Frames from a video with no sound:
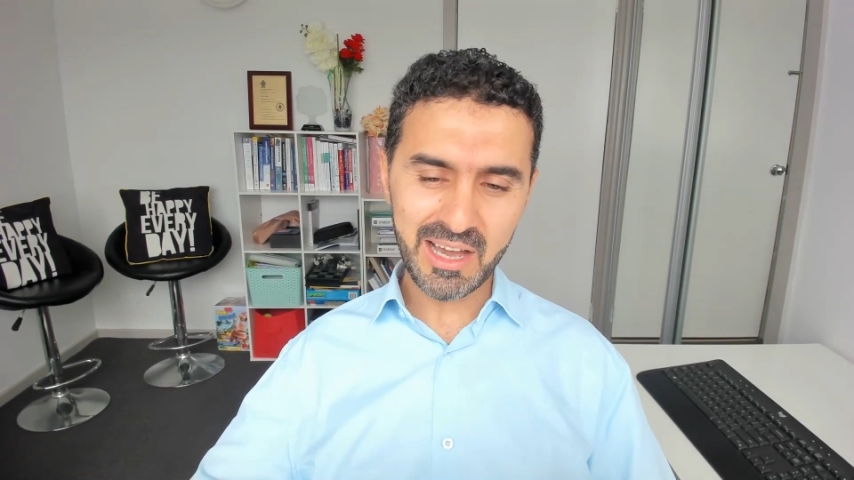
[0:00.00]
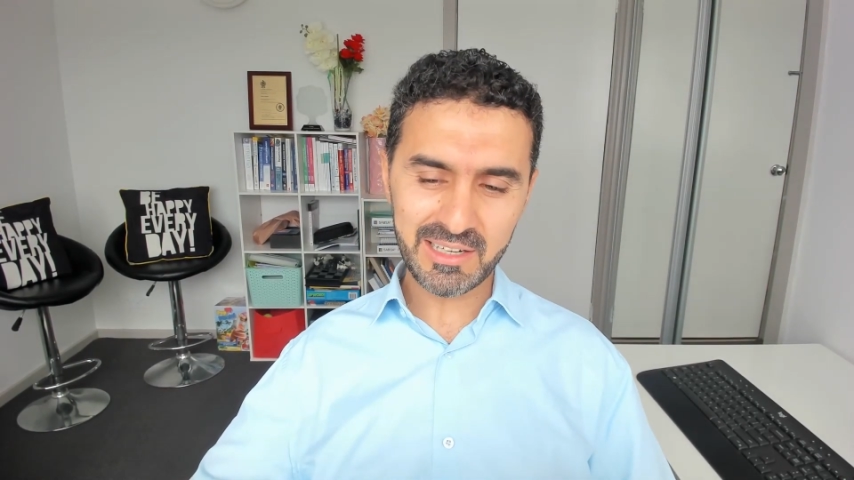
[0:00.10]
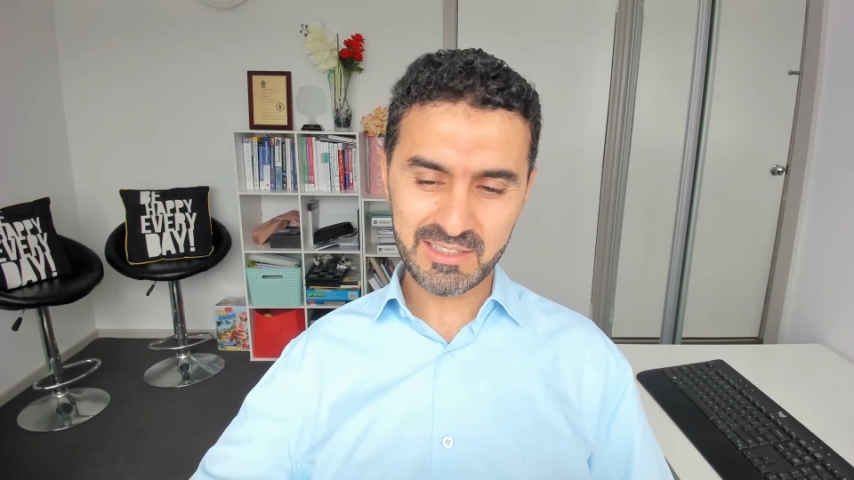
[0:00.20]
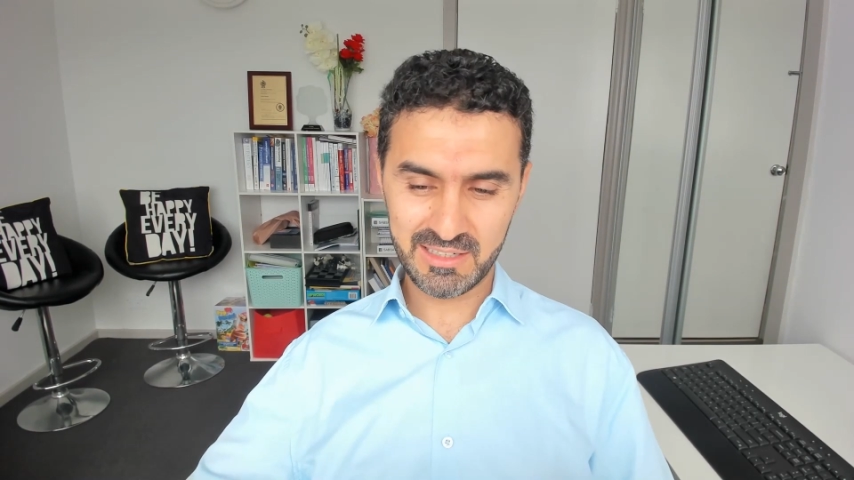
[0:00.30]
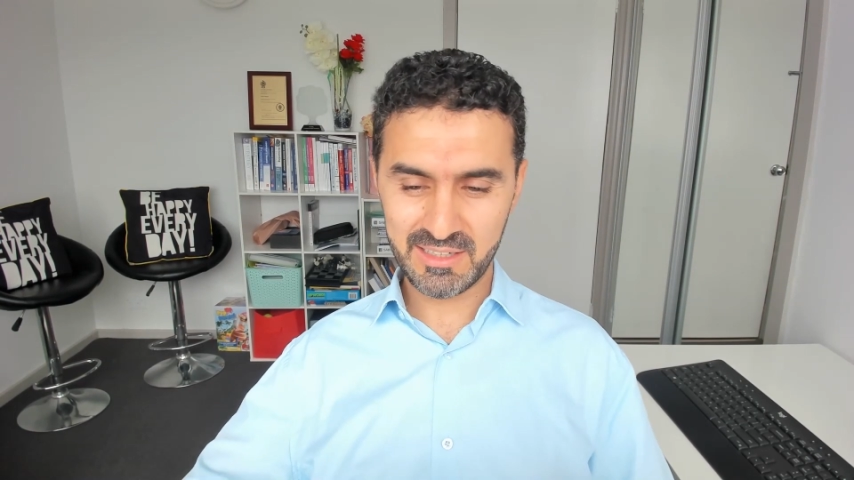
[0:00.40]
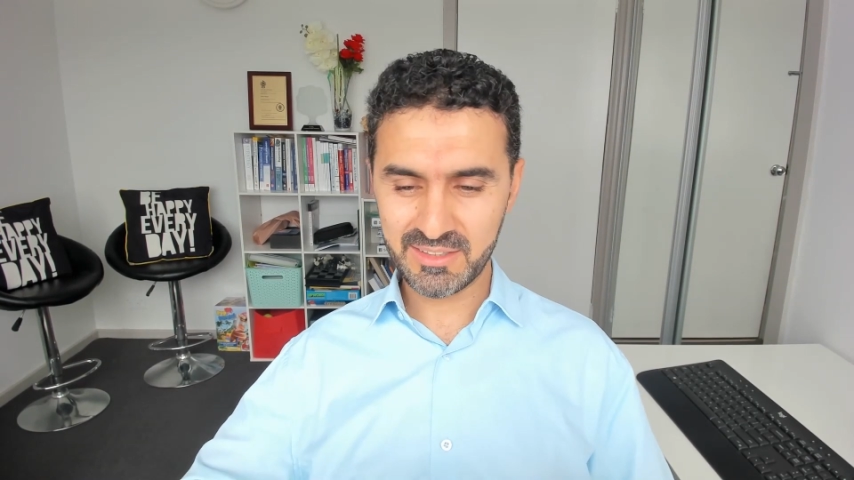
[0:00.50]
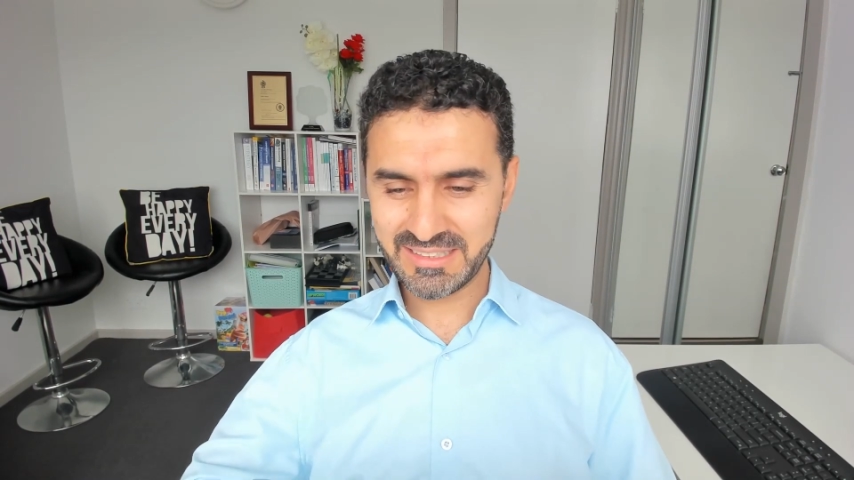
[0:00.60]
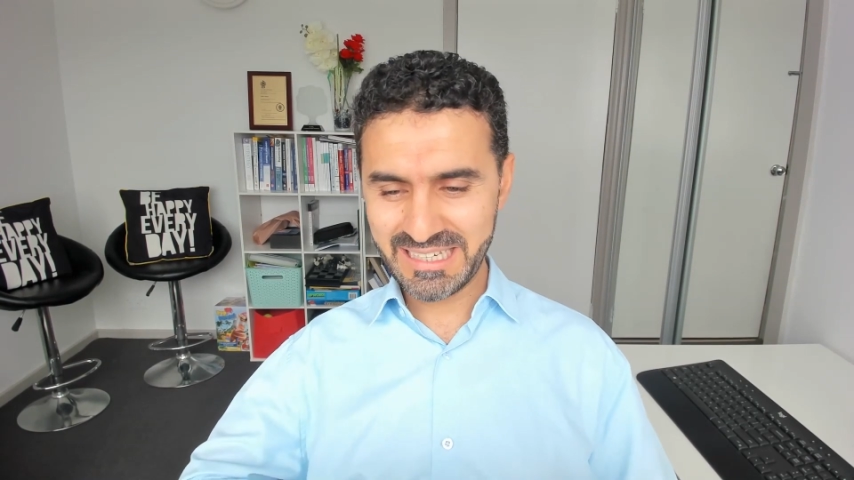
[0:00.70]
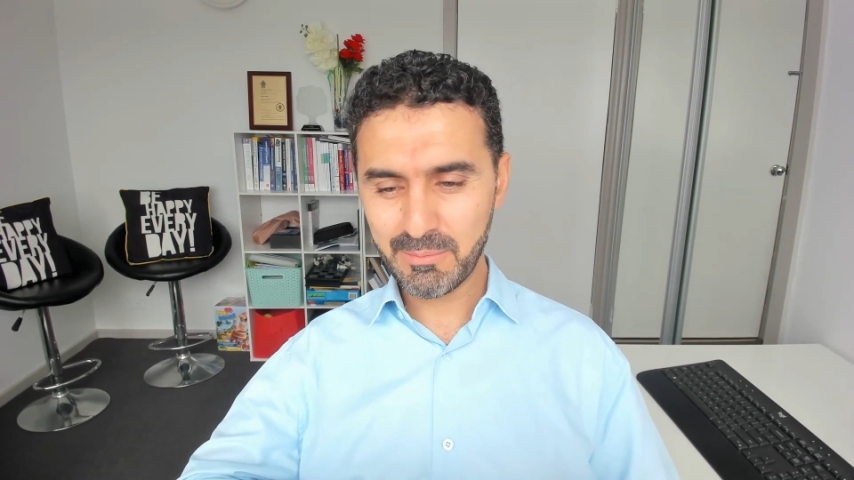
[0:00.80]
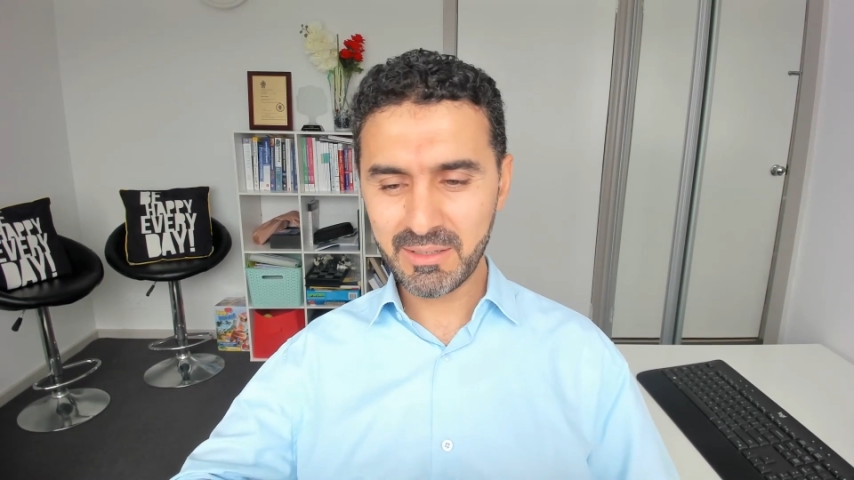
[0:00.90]
that
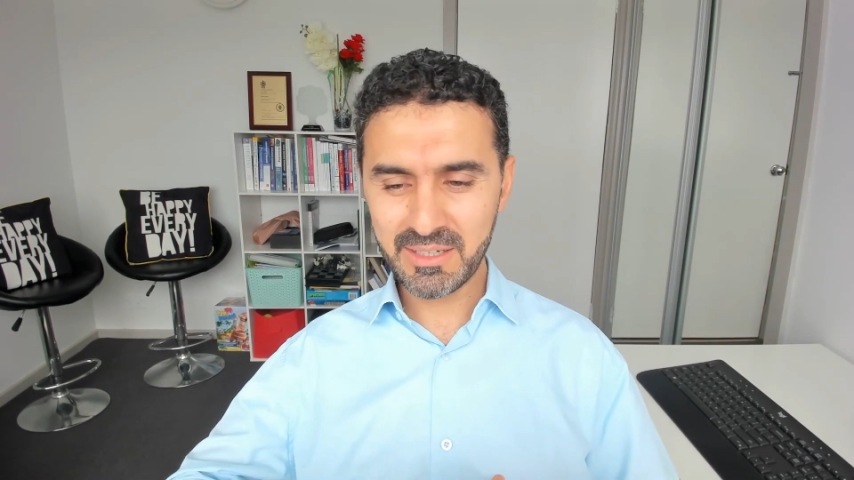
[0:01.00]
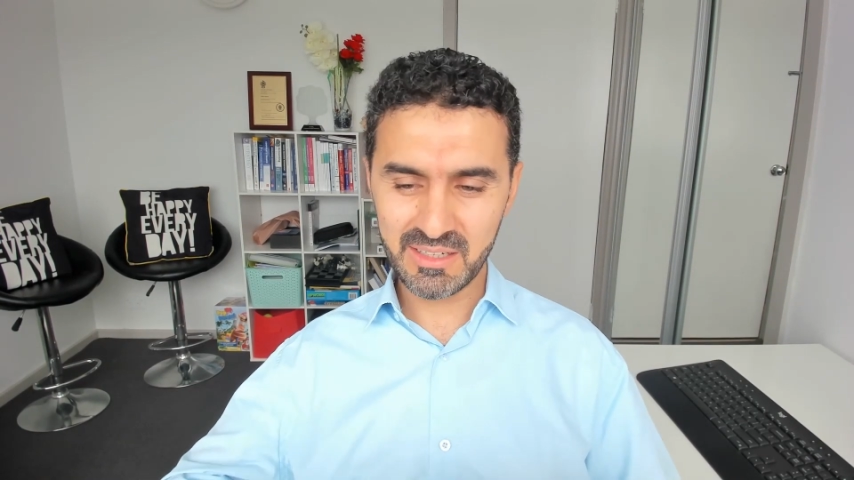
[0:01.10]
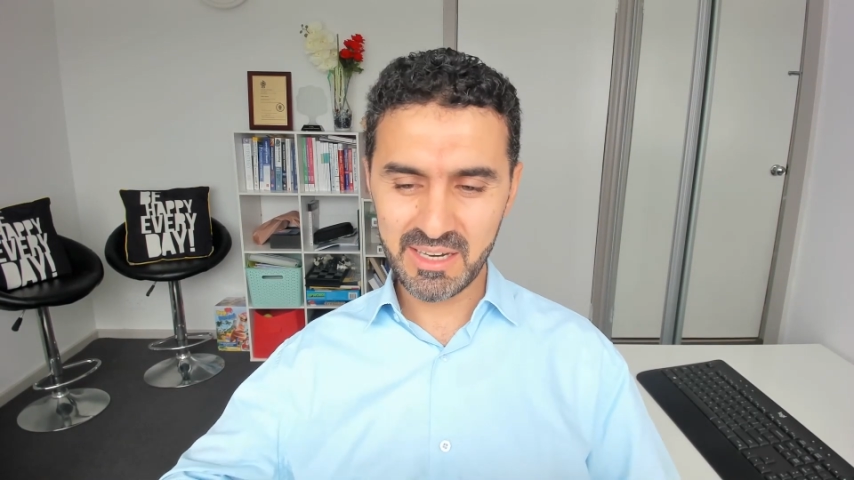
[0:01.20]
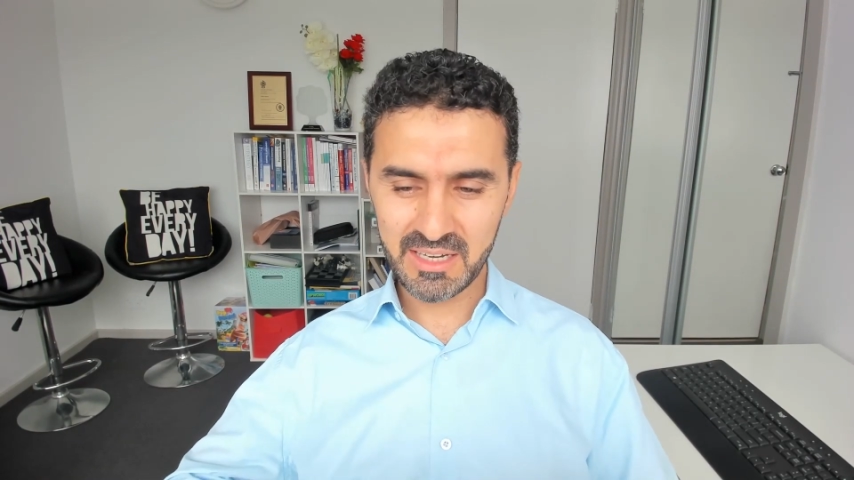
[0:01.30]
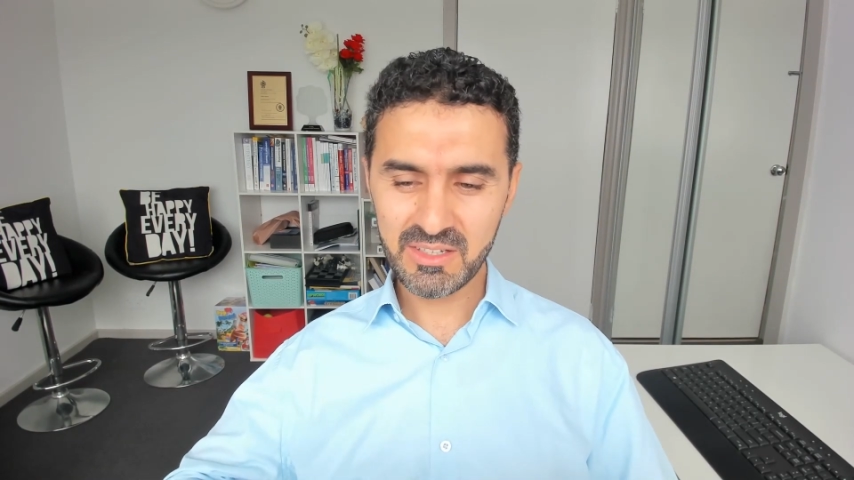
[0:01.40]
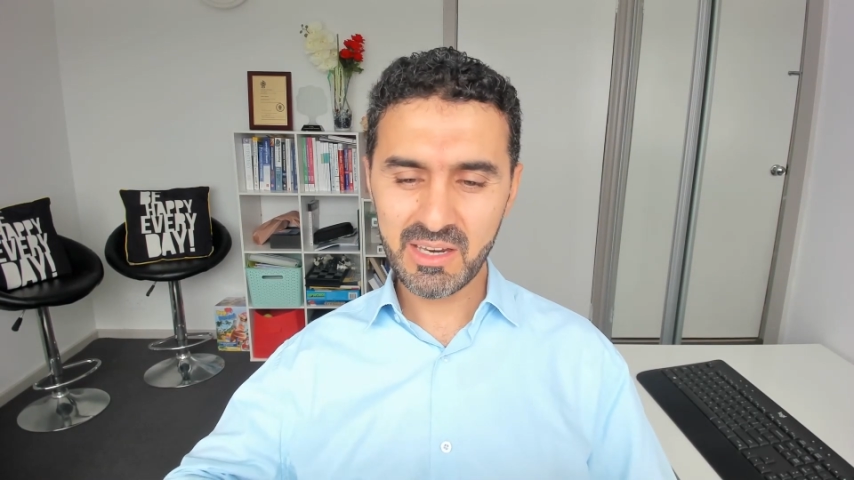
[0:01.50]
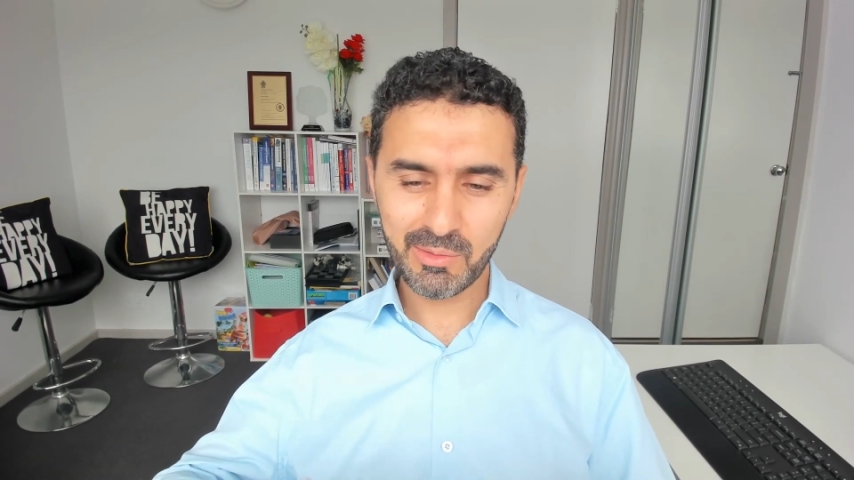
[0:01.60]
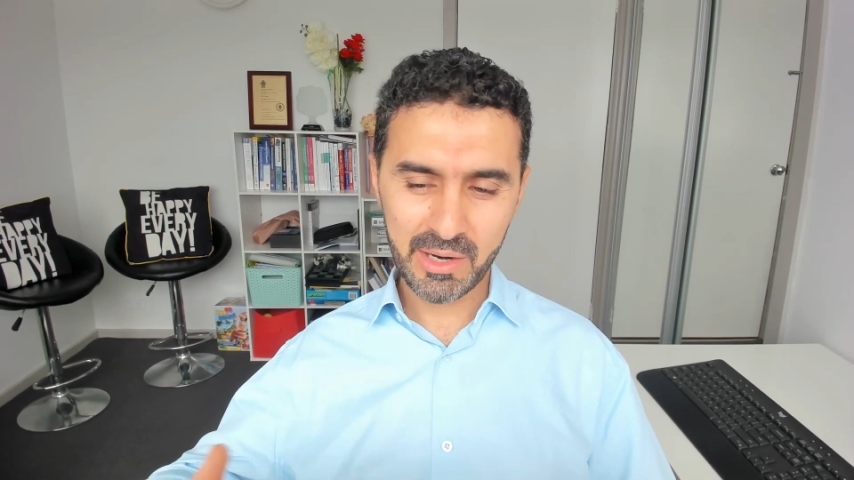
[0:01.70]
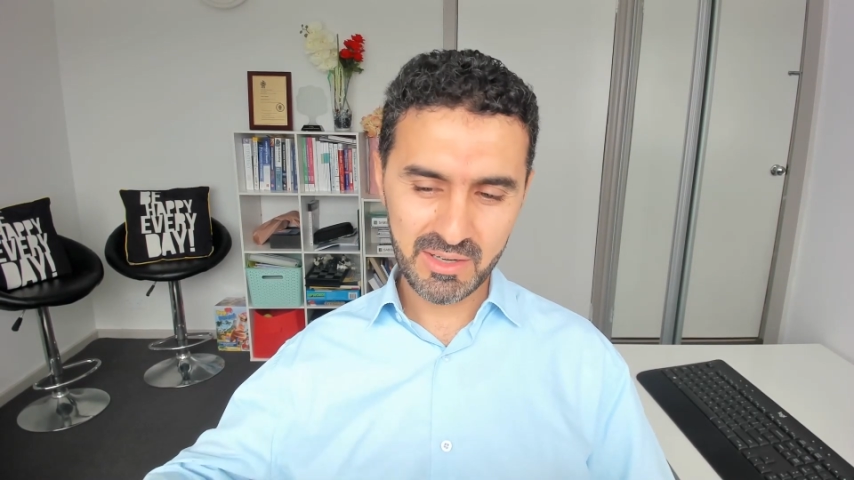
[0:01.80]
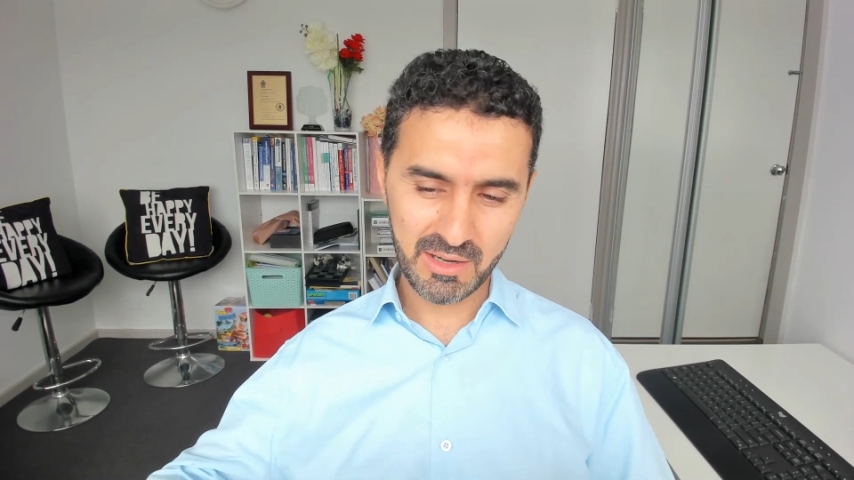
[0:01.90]
seamlessly integrate